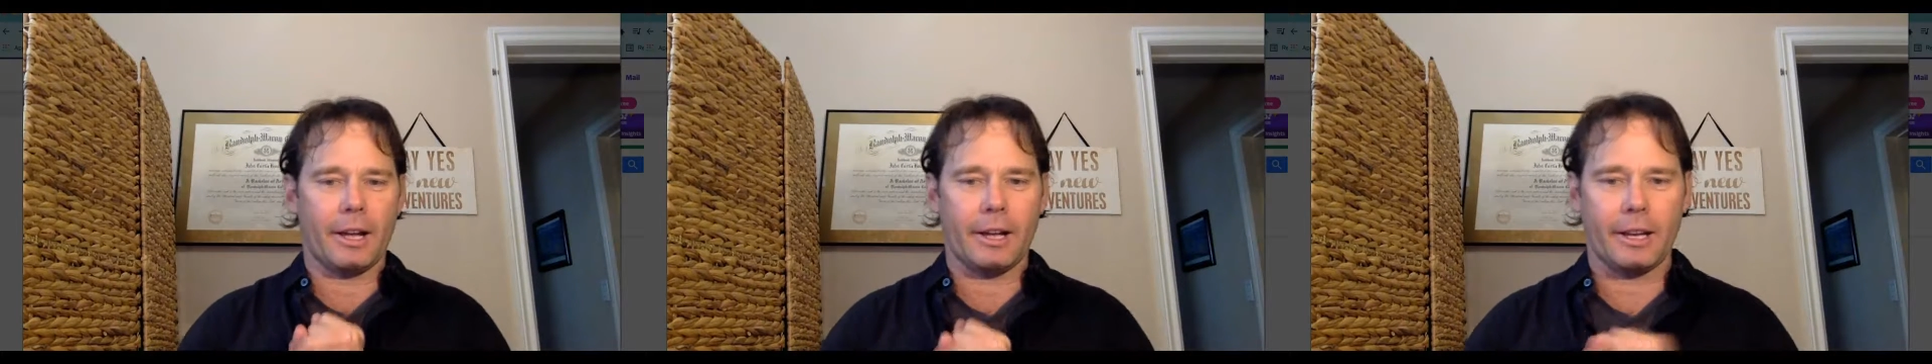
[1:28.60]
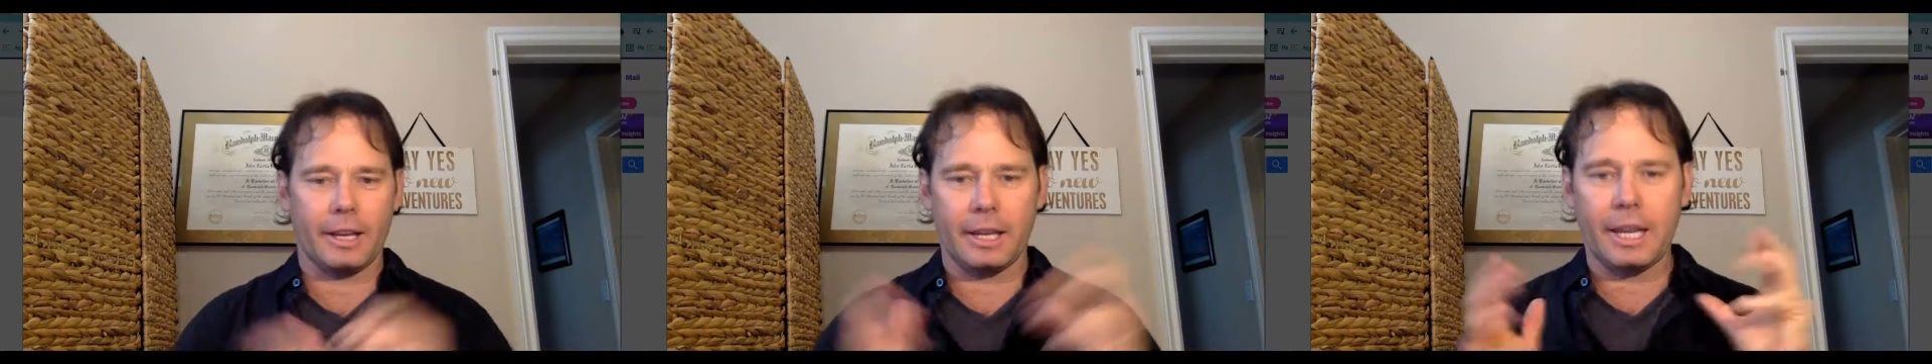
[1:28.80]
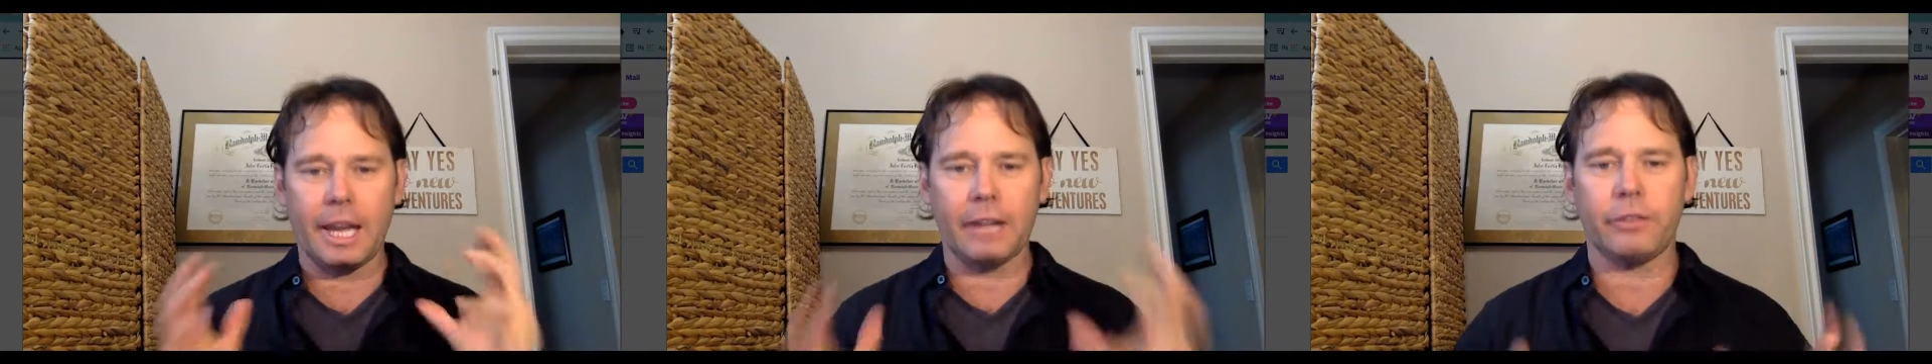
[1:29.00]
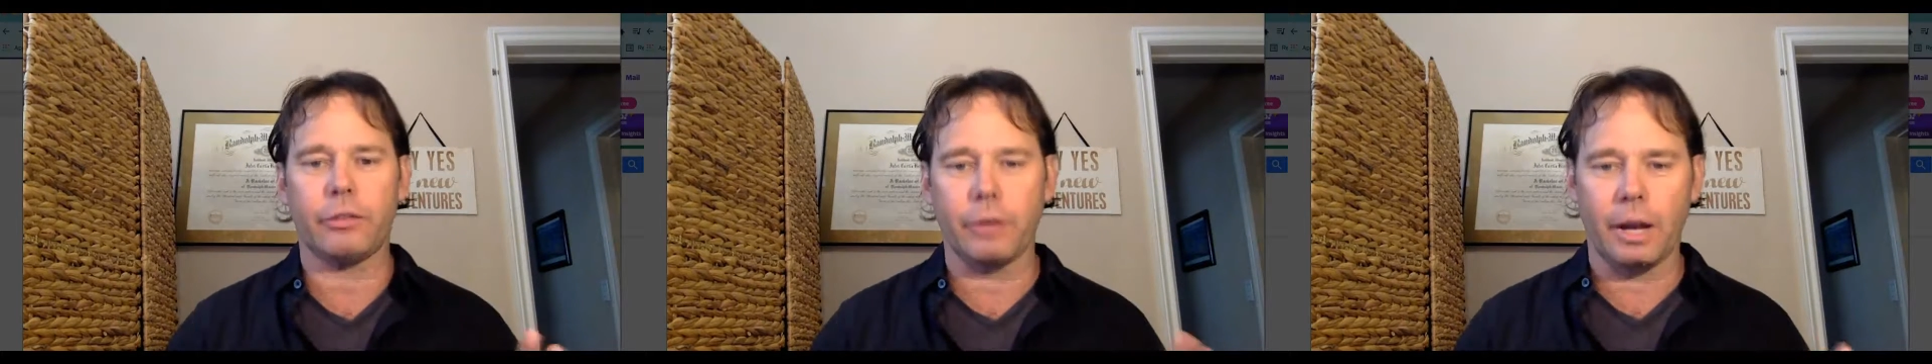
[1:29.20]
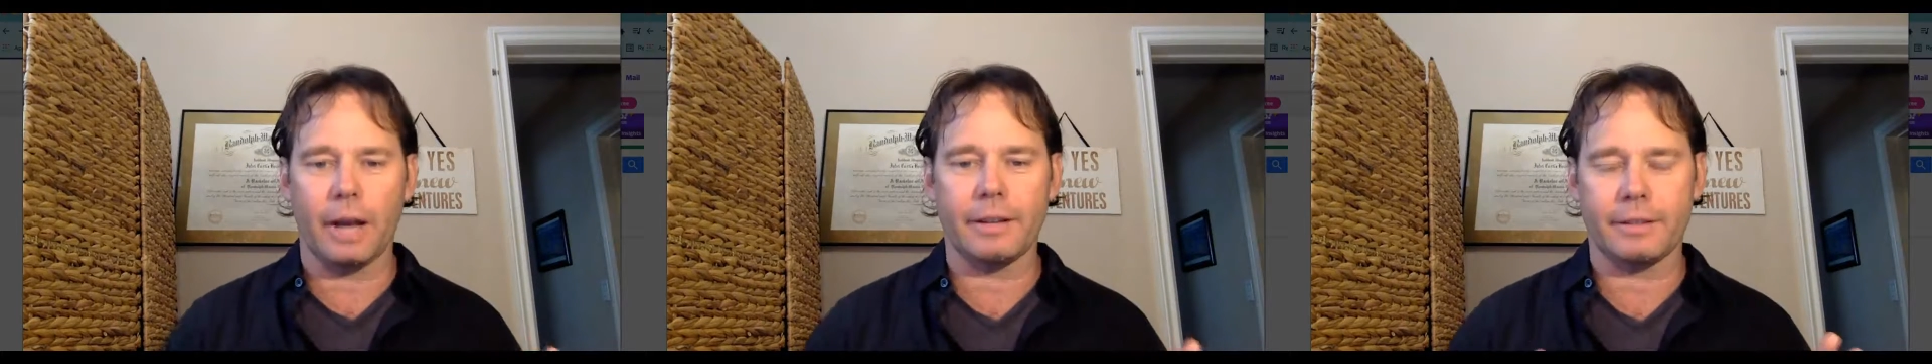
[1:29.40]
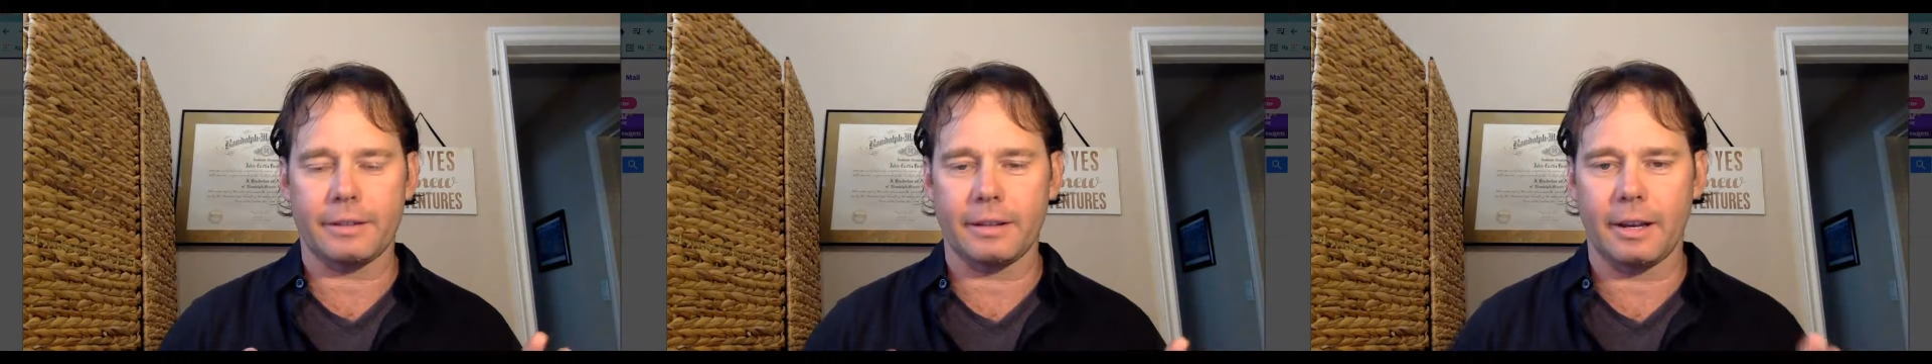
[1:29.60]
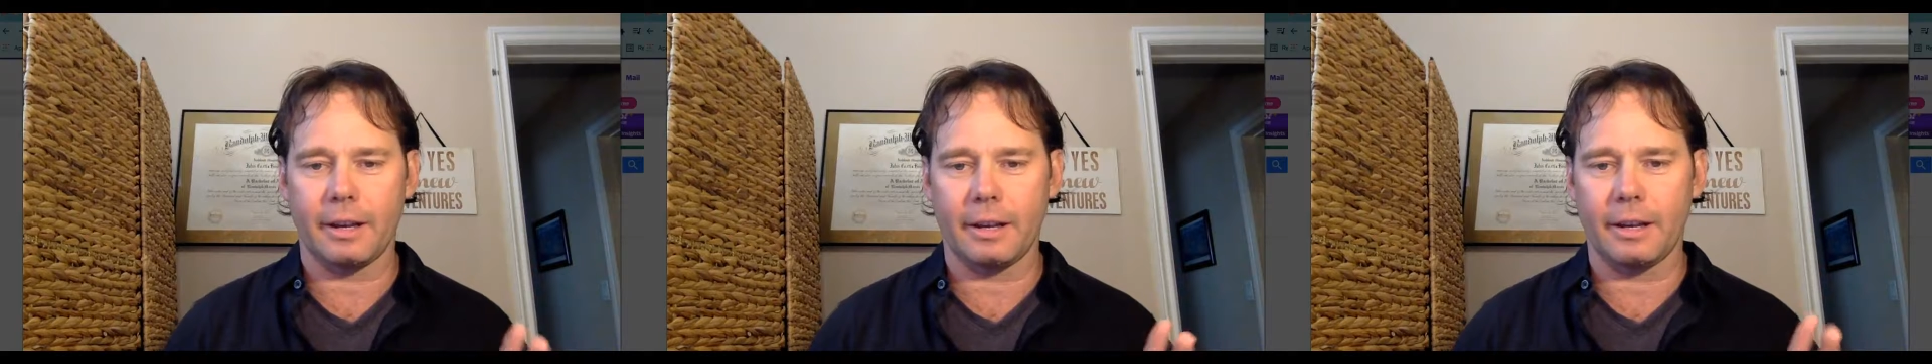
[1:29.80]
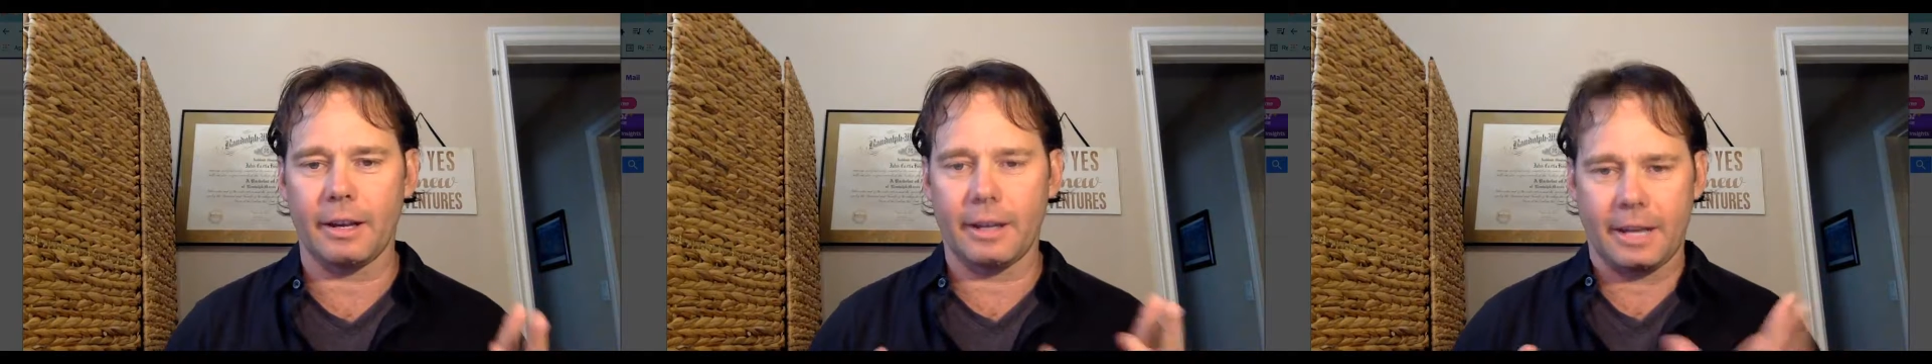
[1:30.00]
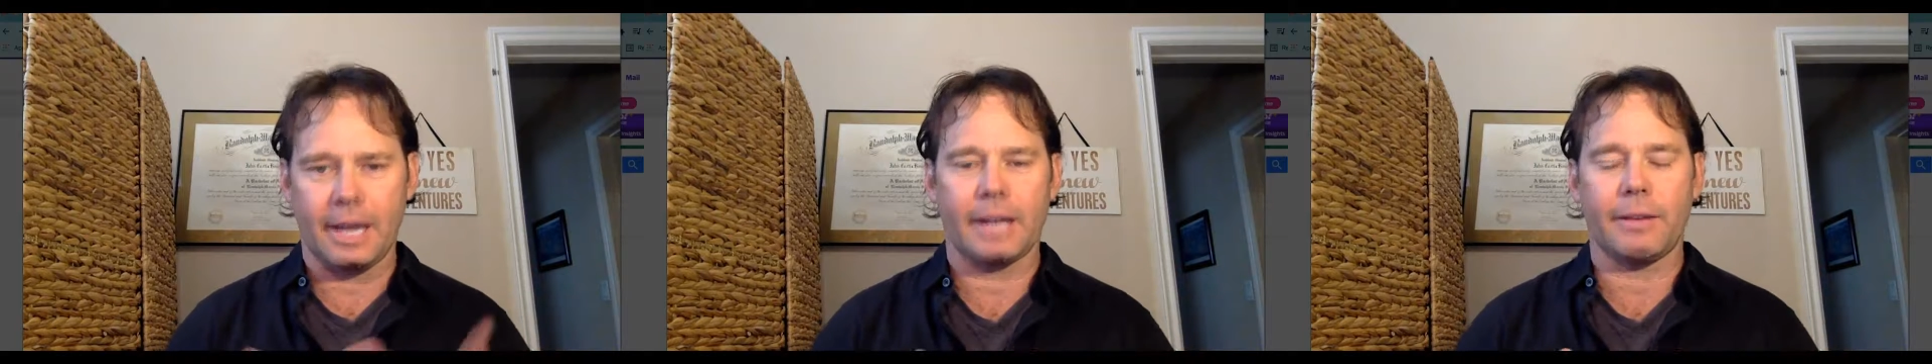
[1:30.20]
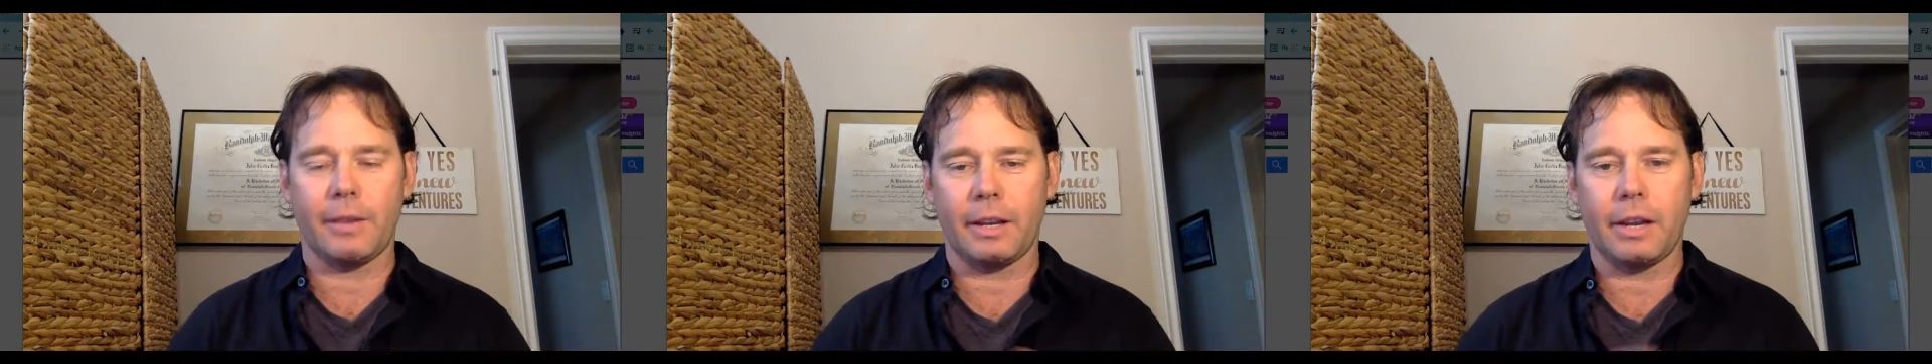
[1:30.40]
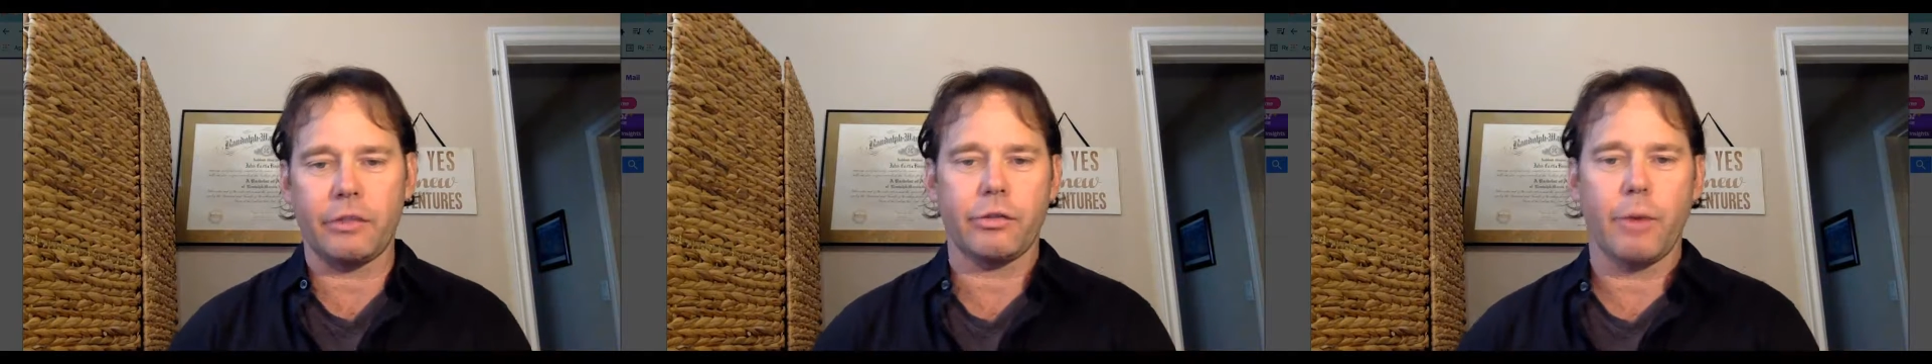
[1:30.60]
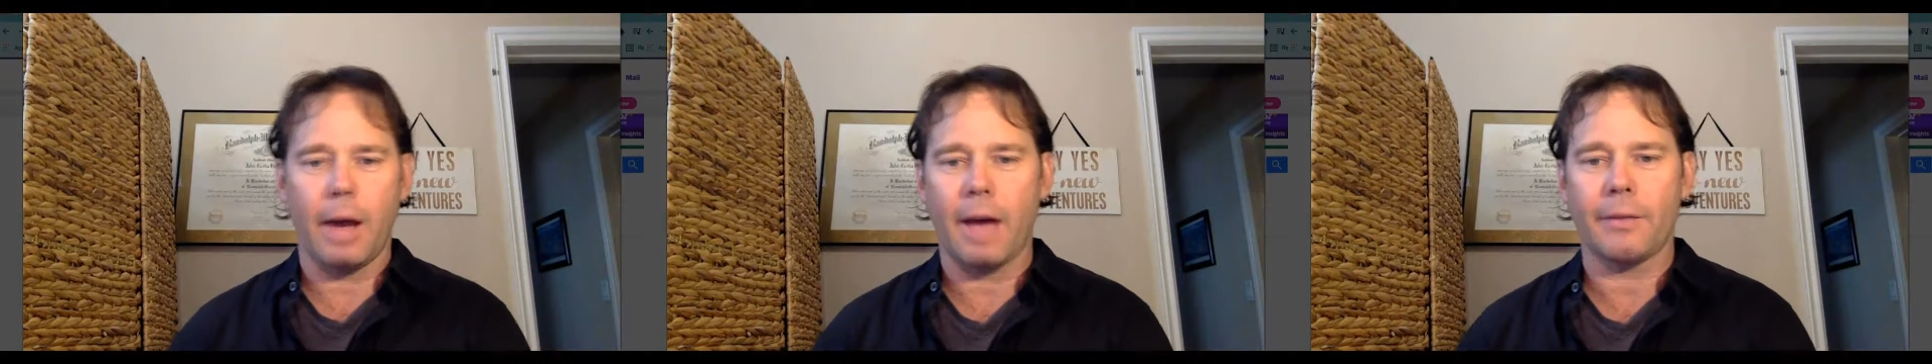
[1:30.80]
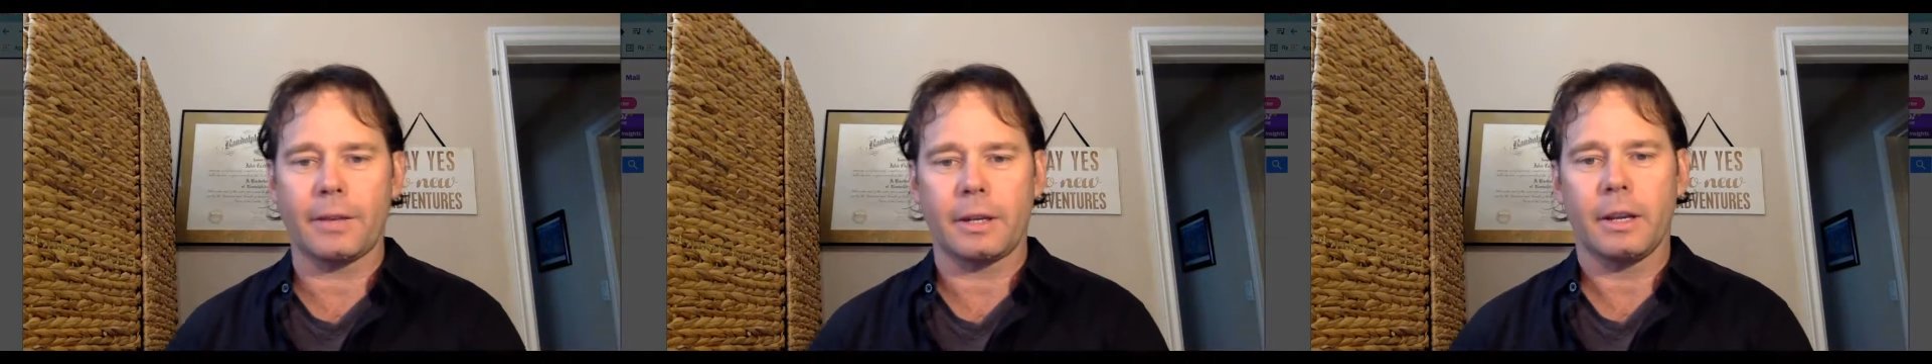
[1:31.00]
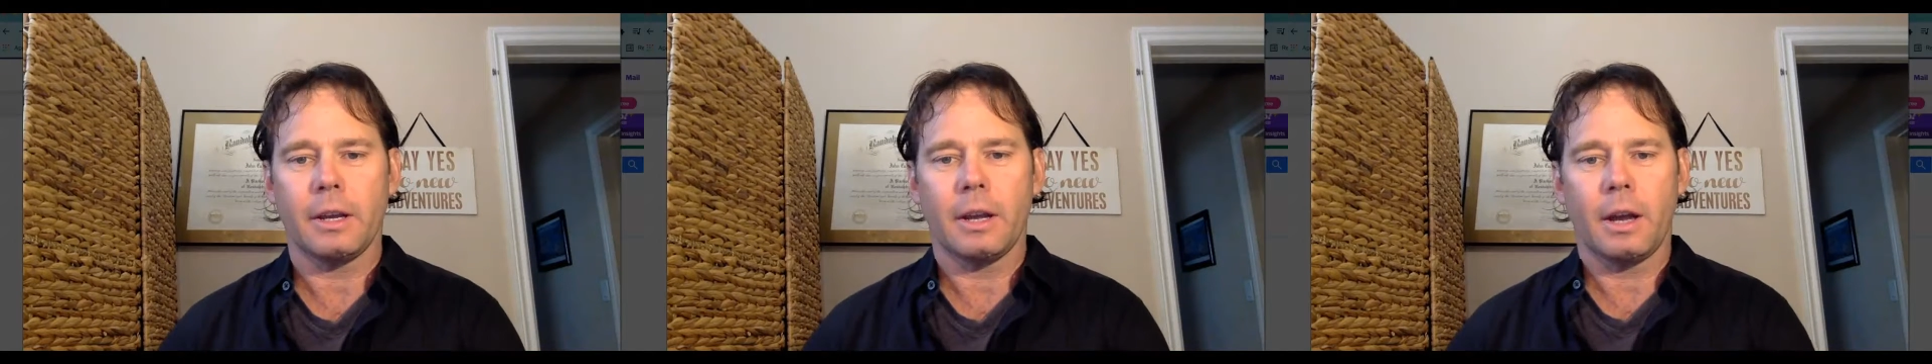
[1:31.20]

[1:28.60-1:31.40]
in case you guys, again, in case you haven't